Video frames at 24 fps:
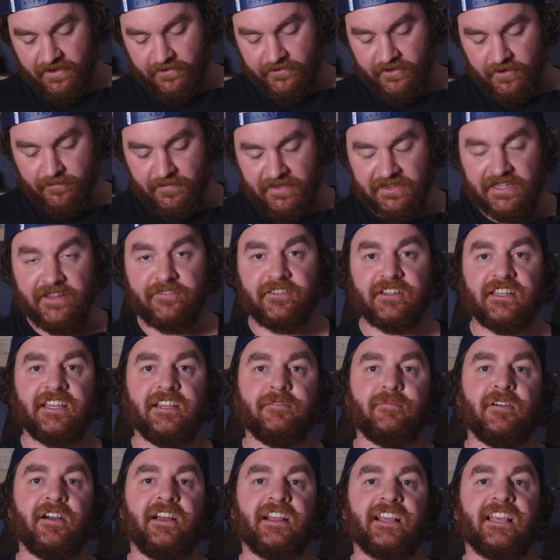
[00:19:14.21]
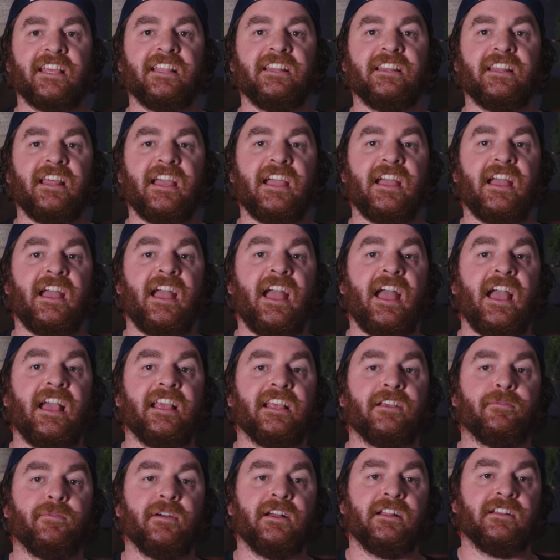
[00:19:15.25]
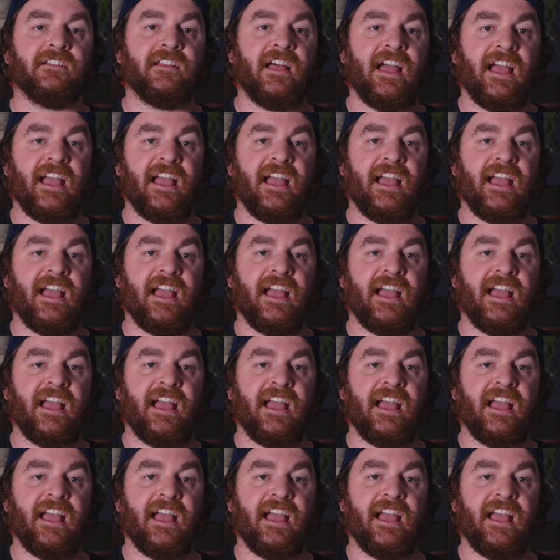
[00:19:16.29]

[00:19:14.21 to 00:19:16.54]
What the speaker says: I've got my lavalier mics in there as well